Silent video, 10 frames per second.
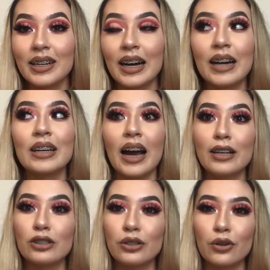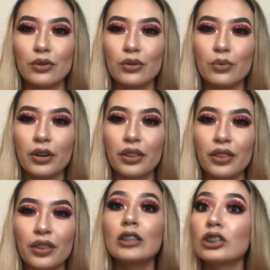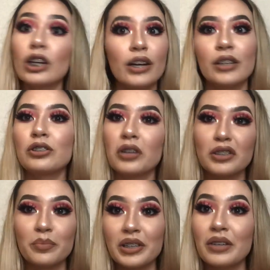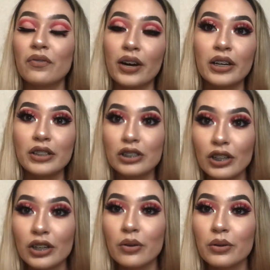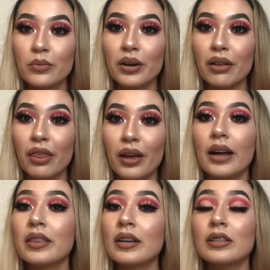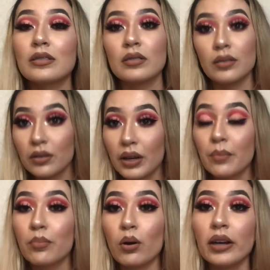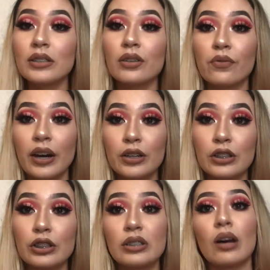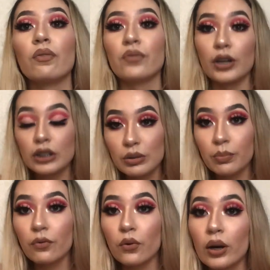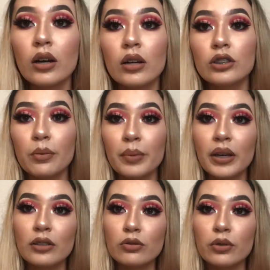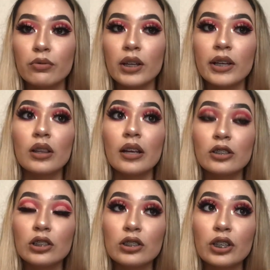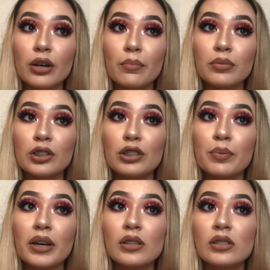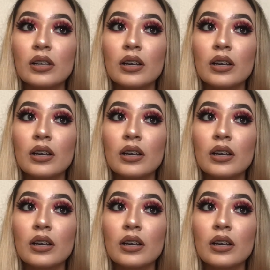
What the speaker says: a guy to know your worth? He should, trust me, he fucking should know your worth. I think it's important to find yourself first before jumping into a relationship, just because